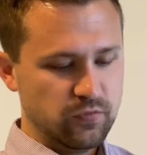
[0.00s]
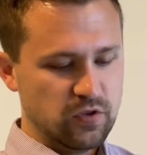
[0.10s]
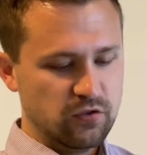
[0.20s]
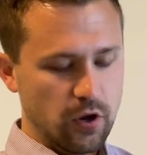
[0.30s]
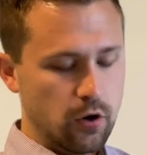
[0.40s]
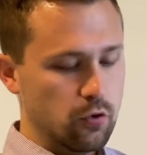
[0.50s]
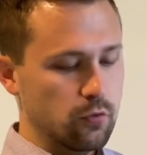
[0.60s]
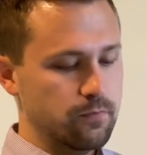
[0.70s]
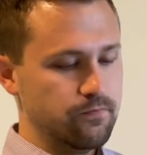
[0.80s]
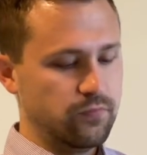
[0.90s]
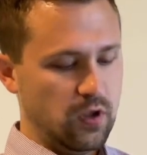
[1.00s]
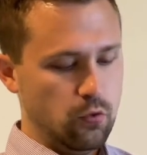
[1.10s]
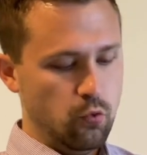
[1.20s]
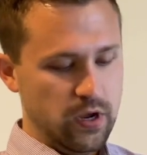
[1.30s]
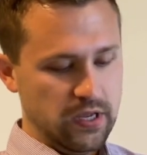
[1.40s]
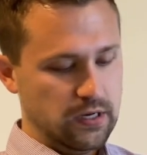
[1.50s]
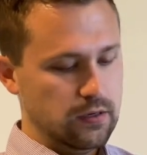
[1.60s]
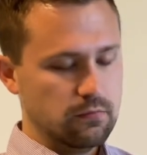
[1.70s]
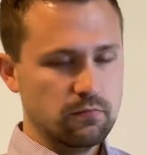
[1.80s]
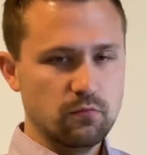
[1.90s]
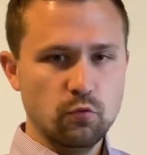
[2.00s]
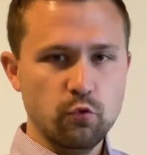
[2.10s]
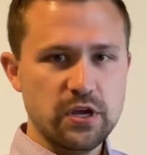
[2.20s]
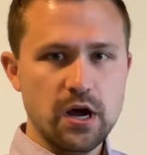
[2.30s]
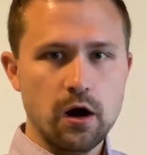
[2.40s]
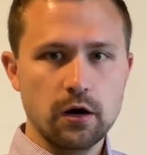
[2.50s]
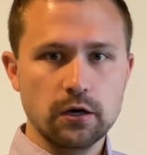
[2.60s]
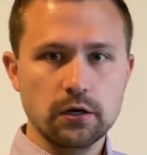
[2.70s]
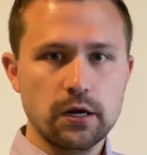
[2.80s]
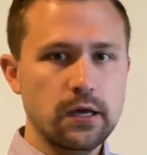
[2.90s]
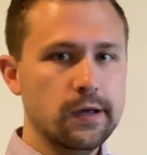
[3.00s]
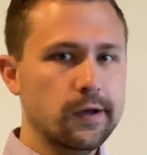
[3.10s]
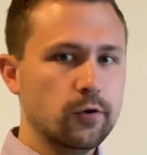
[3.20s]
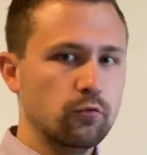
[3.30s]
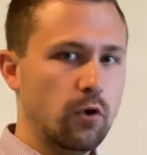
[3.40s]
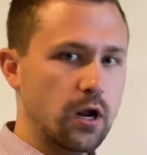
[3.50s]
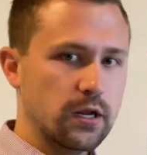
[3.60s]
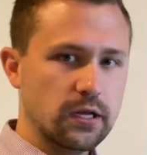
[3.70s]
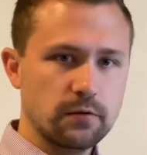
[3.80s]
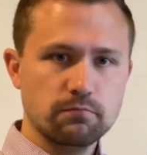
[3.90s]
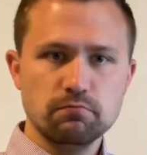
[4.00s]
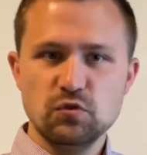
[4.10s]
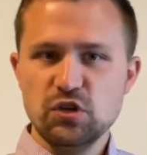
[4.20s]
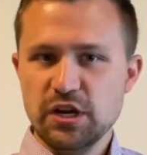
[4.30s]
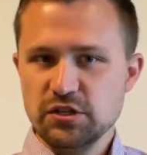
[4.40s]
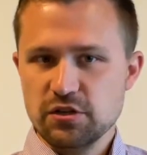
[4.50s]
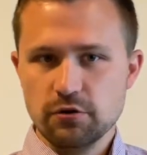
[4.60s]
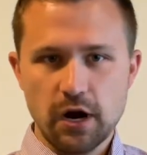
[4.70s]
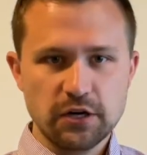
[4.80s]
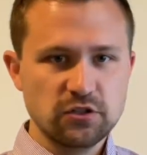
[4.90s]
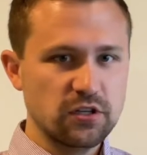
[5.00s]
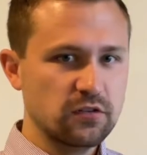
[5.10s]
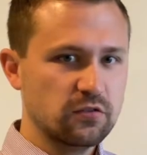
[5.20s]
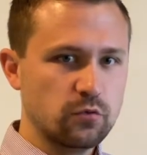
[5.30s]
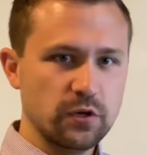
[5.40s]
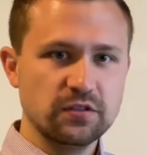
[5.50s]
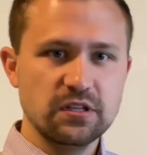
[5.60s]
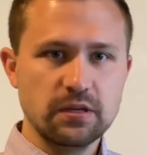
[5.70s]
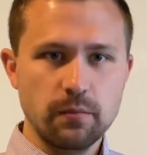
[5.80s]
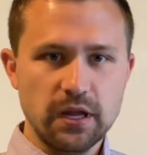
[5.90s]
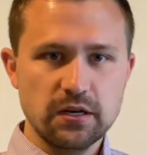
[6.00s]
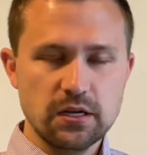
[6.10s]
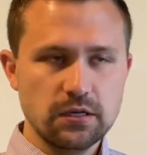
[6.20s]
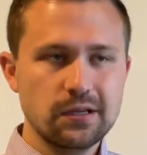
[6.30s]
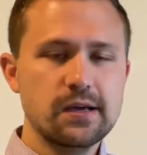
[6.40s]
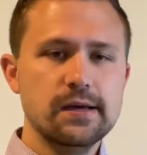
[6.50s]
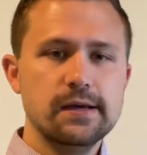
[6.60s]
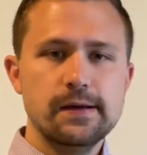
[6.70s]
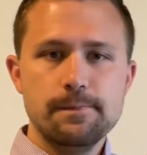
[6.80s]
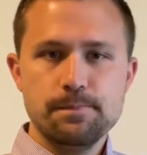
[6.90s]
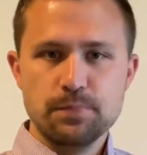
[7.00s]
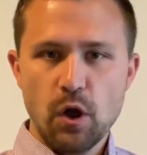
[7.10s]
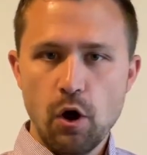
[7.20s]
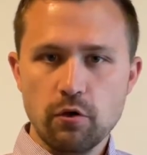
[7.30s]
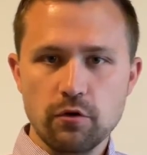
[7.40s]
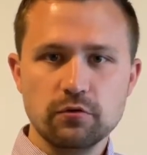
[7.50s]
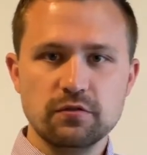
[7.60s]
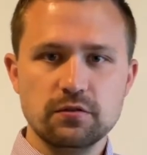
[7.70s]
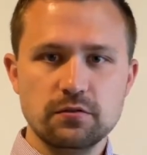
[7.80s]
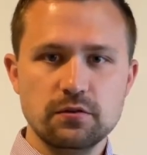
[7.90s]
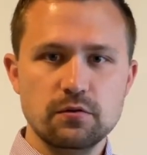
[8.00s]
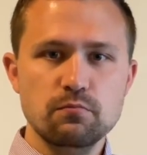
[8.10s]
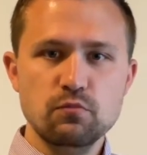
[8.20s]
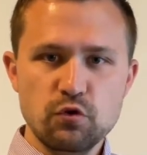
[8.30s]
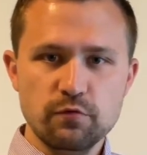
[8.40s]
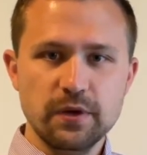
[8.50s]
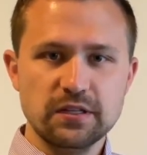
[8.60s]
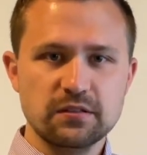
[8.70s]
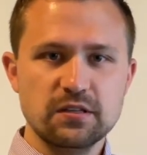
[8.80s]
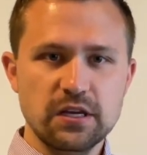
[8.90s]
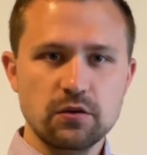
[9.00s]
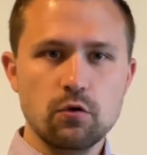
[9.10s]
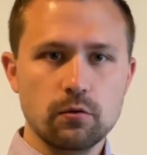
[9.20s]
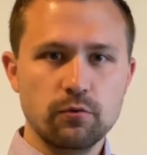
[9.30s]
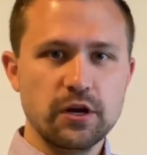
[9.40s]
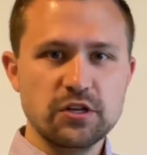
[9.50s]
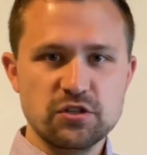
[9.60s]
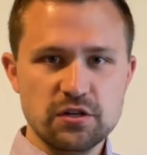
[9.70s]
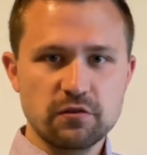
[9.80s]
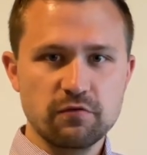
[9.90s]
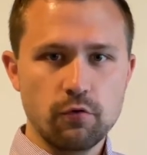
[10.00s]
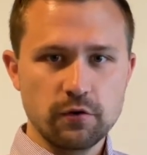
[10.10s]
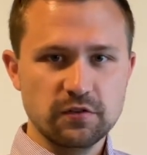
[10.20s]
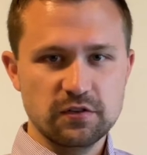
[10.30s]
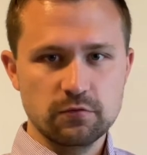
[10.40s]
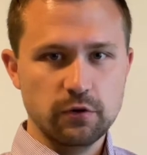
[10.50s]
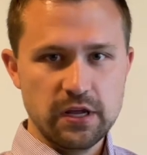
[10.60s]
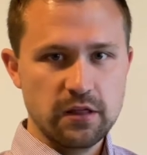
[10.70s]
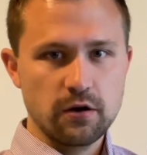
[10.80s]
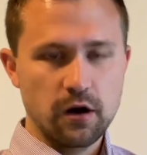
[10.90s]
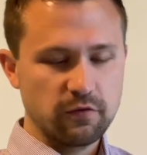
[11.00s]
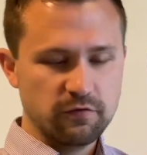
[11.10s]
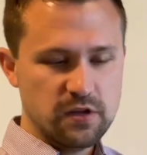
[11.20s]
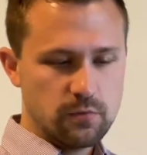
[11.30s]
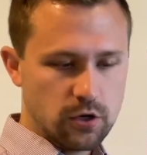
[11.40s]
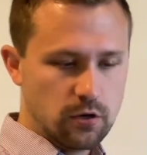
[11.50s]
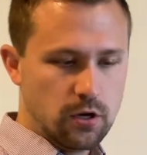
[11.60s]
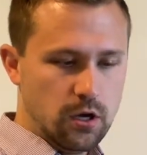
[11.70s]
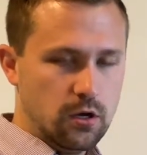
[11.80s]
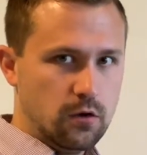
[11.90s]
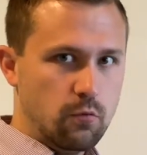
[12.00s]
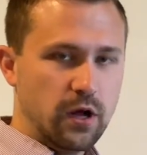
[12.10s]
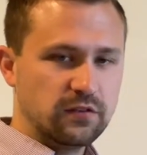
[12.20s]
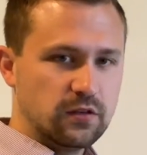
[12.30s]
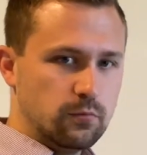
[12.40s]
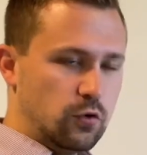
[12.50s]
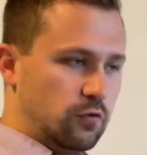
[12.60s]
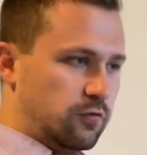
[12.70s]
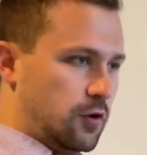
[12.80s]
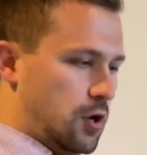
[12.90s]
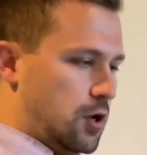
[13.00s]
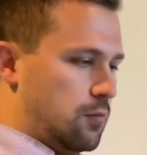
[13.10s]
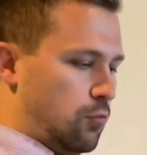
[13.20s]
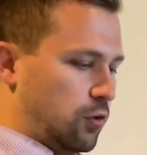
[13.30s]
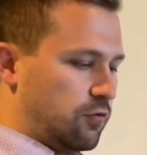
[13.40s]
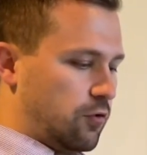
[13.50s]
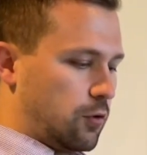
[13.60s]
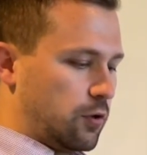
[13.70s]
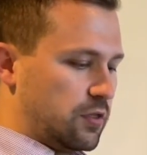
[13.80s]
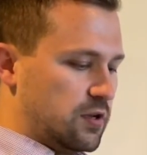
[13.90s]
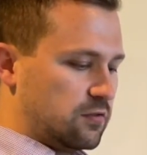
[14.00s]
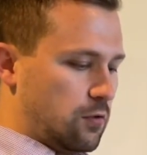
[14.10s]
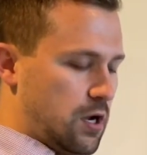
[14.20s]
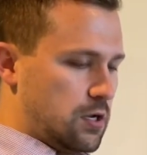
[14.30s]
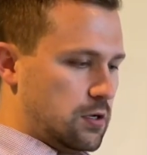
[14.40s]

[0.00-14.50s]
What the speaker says: So when we are running, changing directions, twisting, bending, all those movements incorporate shear forces where either our femur wants to move more forward this way,